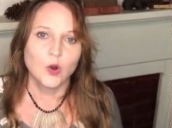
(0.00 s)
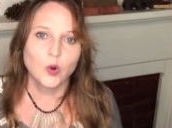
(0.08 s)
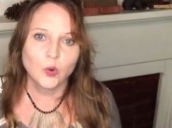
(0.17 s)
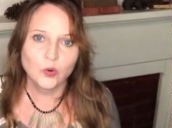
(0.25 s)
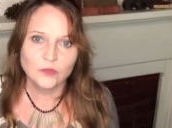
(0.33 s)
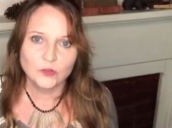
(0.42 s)

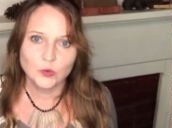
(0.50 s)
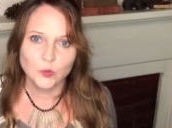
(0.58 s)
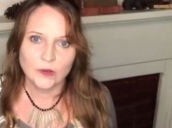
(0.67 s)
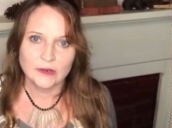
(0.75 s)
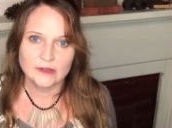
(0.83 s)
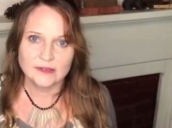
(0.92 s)
over
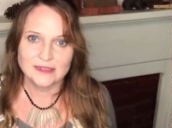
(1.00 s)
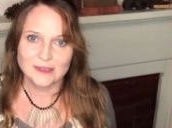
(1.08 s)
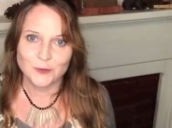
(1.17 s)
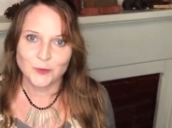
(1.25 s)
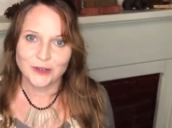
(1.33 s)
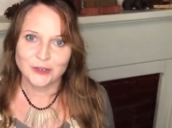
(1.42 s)
what it is that
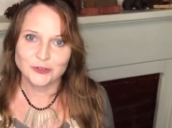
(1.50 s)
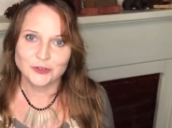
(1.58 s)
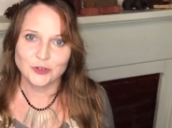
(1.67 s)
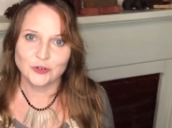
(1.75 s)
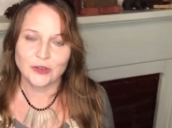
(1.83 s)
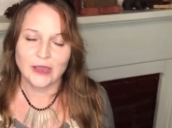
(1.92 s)
you want to
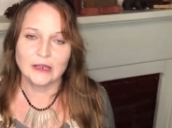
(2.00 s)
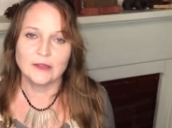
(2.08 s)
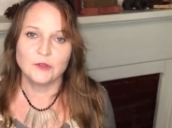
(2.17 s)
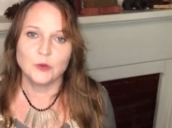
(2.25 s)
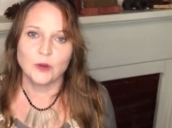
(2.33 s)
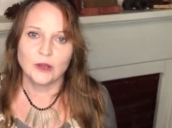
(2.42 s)
create
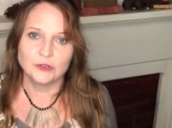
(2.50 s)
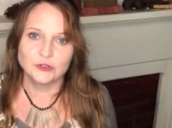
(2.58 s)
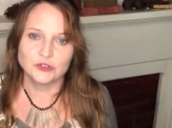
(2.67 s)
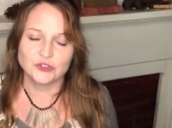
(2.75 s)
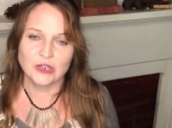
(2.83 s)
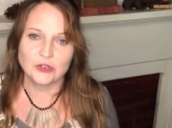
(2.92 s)
if you
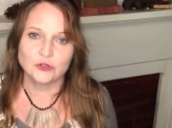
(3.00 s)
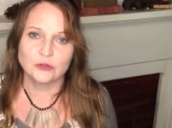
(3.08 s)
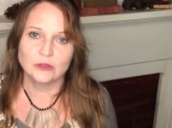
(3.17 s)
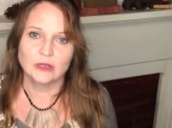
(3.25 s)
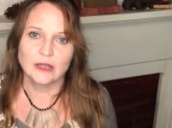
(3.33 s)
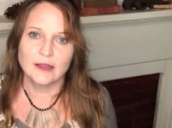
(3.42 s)
understand your
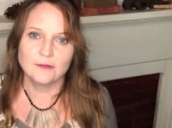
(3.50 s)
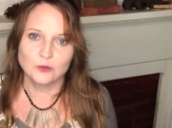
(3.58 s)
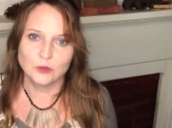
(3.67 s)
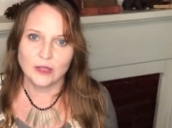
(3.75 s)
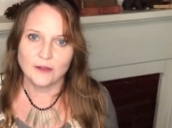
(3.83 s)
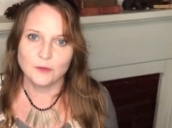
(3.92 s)

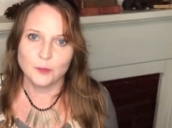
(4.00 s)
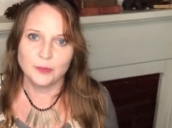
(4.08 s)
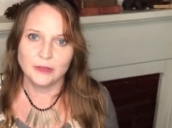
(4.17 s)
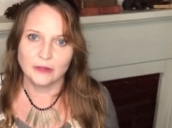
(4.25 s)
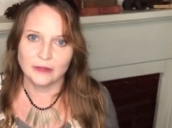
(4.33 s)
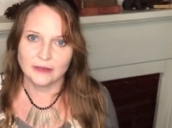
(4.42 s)
level of
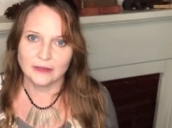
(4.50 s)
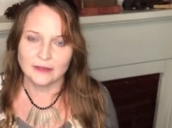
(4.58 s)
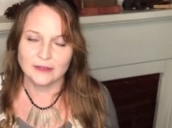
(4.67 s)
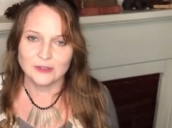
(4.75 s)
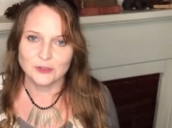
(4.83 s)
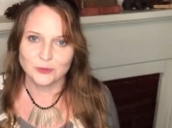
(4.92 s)
ability
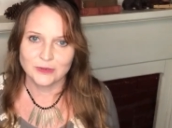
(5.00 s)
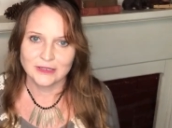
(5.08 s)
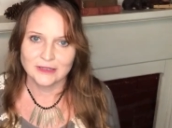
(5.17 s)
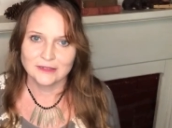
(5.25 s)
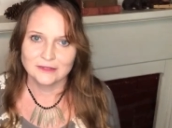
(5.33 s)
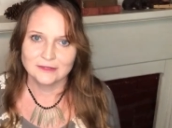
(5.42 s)
in doing
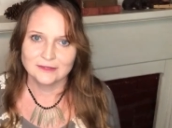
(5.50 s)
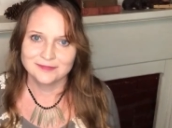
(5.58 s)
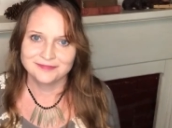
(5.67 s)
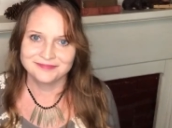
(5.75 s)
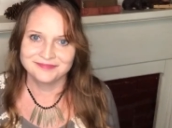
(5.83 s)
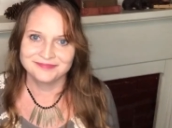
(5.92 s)

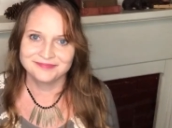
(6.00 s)
it.